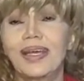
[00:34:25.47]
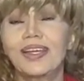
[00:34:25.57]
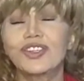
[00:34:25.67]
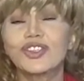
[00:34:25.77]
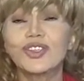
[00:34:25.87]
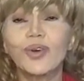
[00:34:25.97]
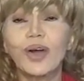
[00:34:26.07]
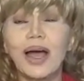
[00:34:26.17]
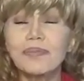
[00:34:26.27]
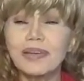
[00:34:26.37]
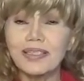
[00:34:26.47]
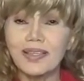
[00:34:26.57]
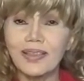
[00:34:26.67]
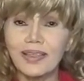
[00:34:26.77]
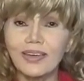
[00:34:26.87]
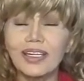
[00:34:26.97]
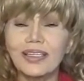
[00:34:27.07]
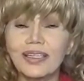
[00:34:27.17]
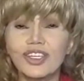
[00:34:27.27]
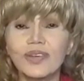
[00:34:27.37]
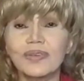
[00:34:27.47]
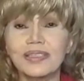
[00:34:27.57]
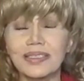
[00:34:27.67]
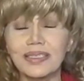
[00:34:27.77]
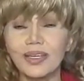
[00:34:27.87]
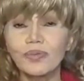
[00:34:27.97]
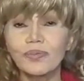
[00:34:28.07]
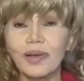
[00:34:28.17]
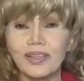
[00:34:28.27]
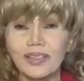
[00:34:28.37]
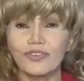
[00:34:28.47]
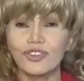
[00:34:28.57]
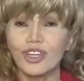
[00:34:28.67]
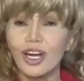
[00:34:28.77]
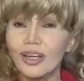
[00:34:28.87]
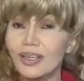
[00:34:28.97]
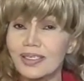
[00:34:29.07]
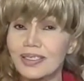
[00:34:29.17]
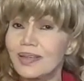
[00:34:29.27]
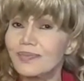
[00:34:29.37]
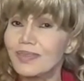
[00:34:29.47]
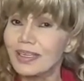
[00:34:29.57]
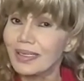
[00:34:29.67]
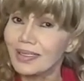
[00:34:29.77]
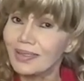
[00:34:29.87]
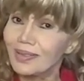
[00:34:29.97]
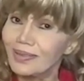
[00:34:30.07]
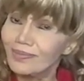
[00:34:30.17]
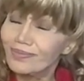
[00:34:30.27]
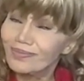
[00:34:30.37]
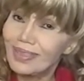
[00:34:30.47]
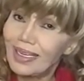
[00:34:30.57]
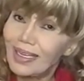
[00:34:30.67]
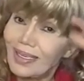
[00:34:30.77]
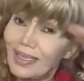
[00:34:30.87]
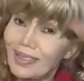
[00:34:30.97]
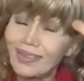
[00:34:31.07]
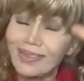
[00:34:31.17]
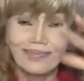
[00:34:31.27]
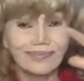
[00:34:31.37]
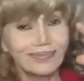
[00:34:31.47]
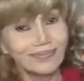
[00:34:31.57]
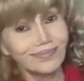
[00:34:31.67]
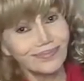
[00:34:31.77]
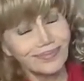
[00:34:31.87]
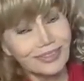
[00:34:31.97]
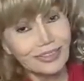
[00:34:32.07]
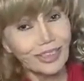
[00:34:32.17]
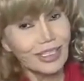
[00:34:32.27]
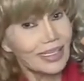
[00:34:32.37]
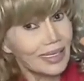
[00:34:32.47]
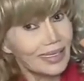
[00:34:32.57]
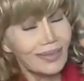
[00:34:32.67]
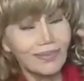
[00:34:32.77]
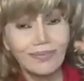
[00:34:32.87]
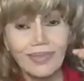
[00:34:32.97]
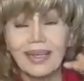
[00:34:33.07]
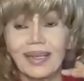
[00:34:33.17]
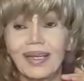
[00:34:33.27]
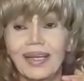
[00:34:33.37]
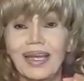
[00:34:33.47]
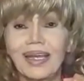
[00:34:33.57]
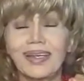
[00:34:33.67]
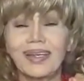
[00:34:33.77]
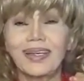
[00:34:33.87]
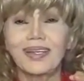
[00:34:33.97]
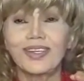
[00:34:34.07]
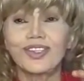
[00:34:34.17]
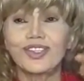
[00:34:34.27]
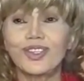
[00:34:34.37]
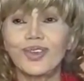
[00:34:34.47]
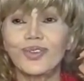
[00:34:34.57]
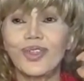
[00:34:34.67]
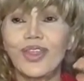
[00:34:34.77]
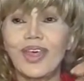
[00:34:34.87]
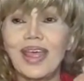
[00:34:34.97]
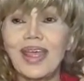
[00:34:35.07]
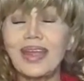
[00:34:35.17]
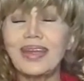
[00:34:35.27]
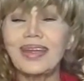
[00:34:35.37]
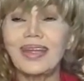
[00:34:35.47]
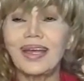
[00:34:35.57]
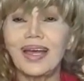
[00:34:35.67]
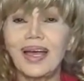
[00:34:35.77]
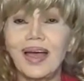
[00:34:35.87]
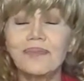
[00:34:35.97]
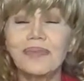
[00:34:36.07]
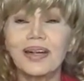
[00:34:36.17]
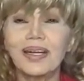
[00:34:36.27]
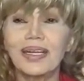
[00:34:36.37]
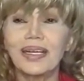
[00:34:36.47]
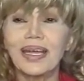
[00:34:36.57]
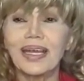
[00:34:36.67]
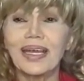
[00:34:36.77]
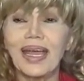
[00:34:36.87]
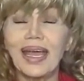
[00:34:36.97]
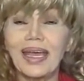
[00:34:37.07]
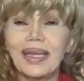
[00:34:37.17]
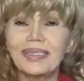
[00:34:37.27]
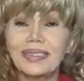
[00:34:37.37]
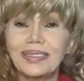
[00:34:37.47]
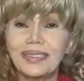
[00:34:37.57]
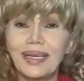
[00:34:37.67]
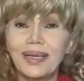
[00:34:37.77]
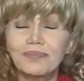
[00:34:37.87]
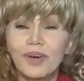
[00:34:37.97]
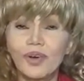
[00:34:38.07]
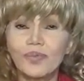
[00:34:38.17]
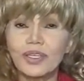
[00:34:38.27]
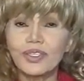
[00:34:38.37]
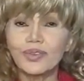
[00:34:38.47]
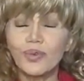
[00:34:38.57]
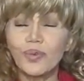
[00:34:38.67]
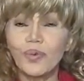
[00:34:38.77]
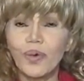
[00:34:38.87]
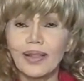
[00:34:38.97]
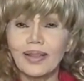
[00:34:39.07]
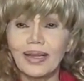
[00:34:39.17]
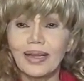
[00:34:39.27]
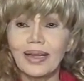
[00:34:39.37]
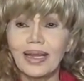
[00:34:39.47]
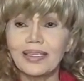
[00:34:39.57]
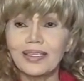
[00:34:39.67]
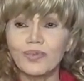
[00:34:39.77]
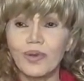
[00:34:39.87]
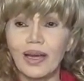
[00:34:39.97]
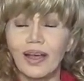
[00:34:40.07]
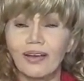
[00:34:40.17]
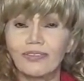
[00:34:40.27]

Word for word: So Hubbard's theory that she was slow because of drugs seemed a little, eh. Yeah. Really? So then Hubbard had a moment where the lights went off